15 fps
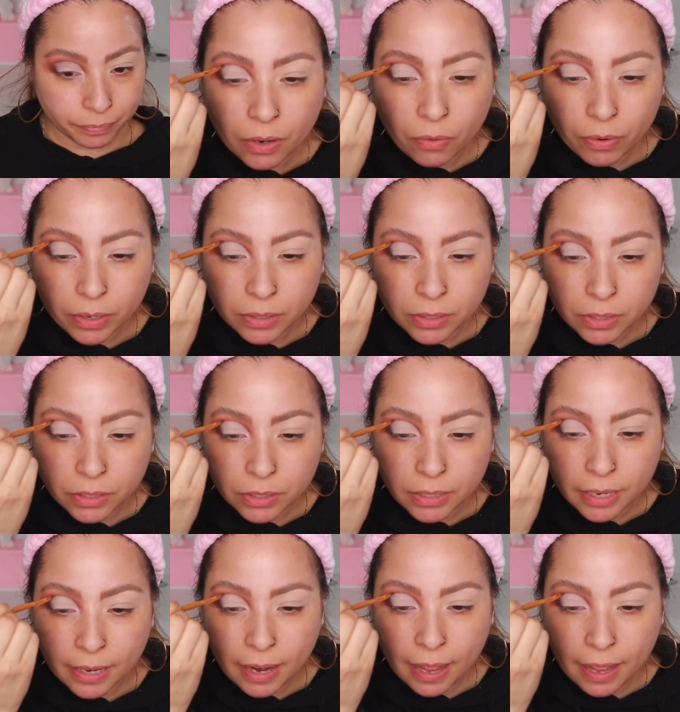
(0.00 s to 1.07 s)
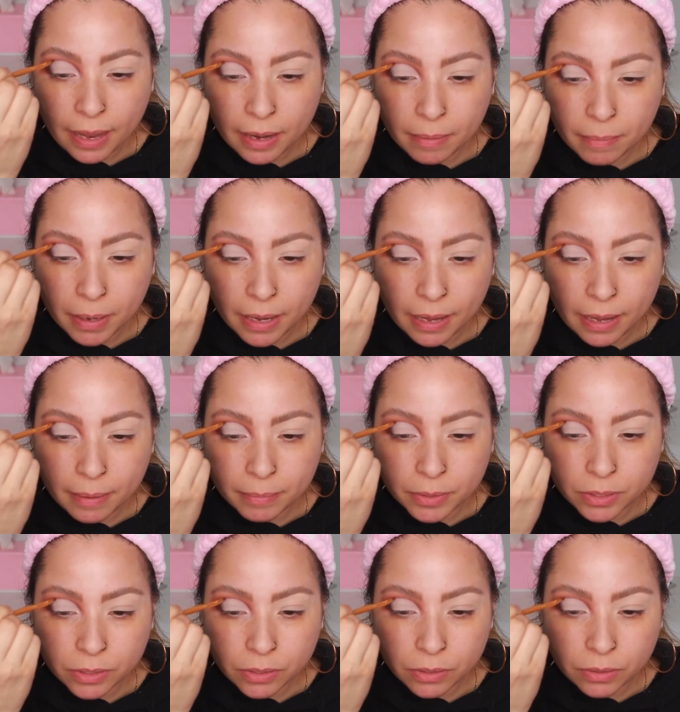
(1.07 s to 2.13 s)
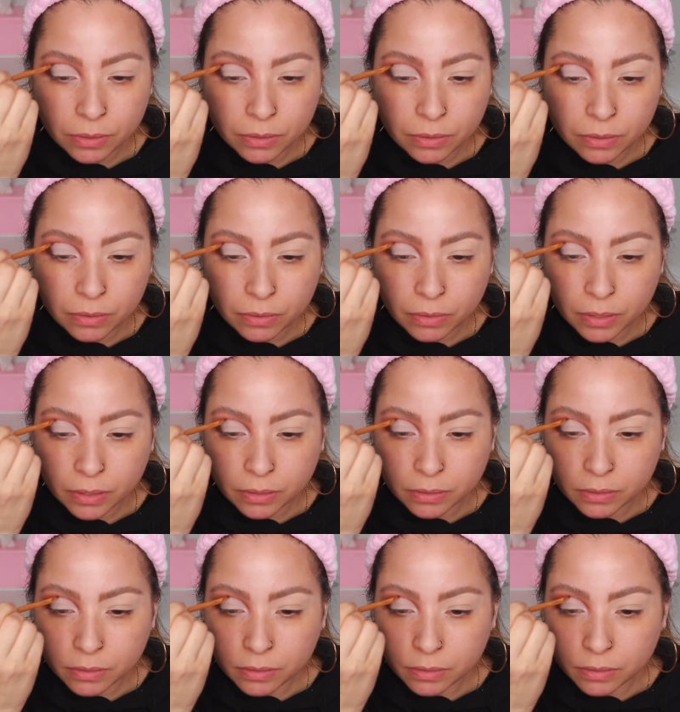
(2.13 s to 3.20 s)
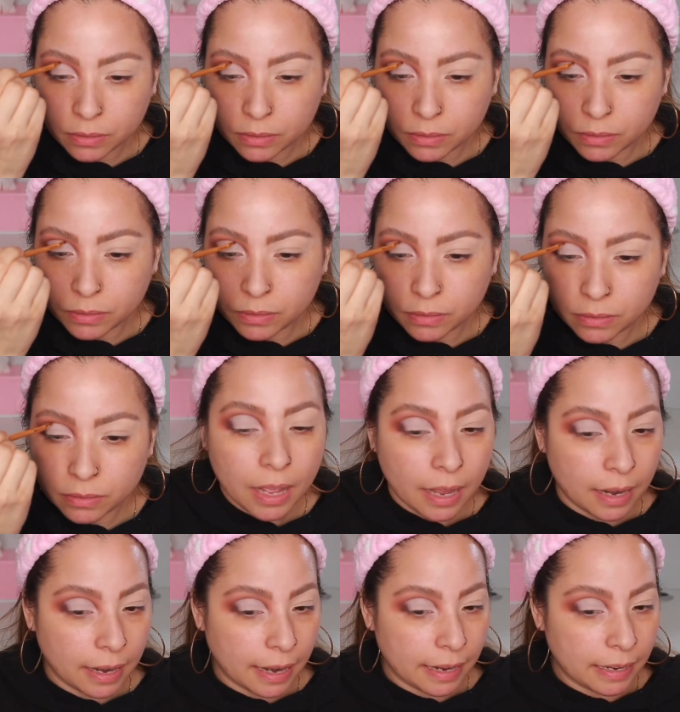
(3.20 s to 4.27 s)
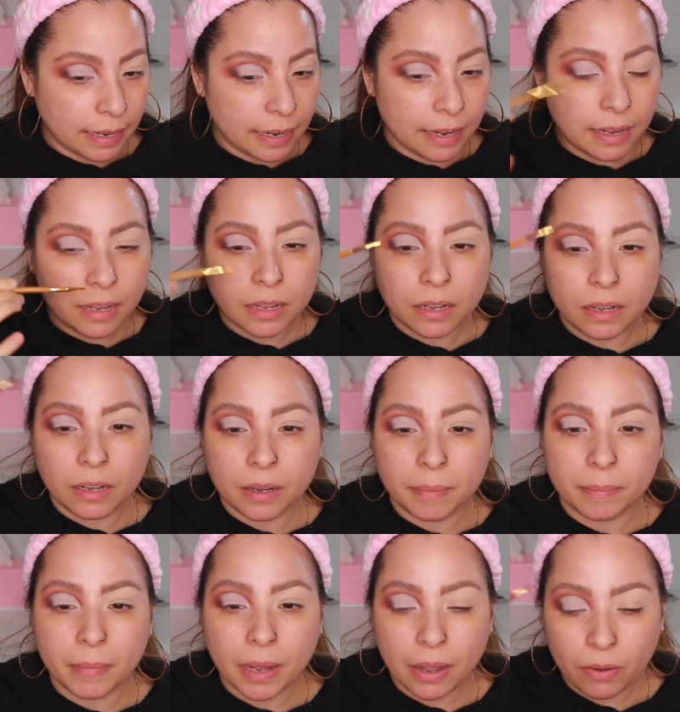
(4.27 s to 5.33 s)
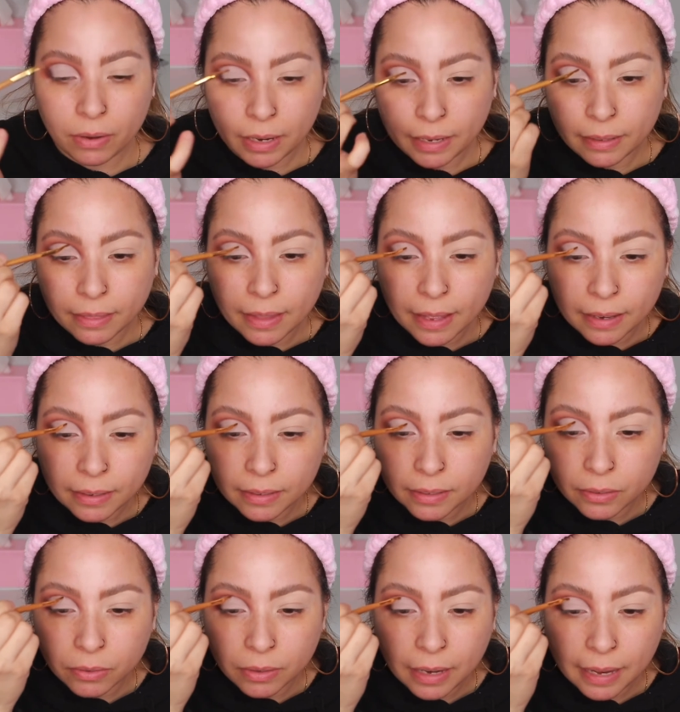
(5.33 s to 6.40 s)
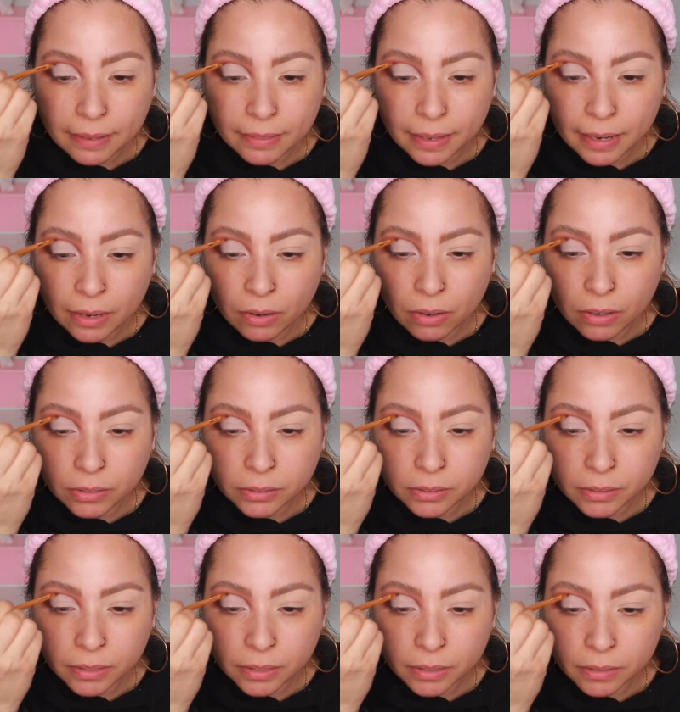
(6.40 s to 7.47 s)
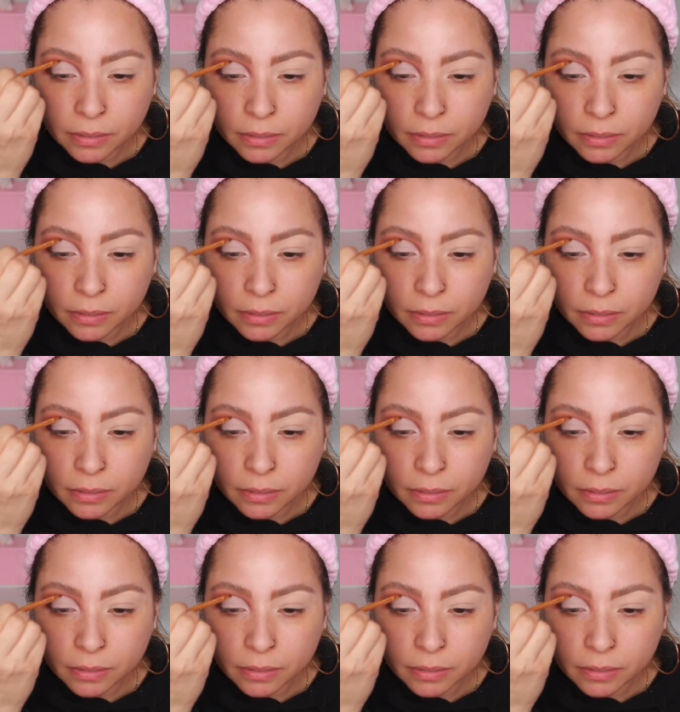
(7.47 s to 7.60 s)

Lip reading: Going into the shade Alma, I'm just going to lightly outline that little line that I lost there.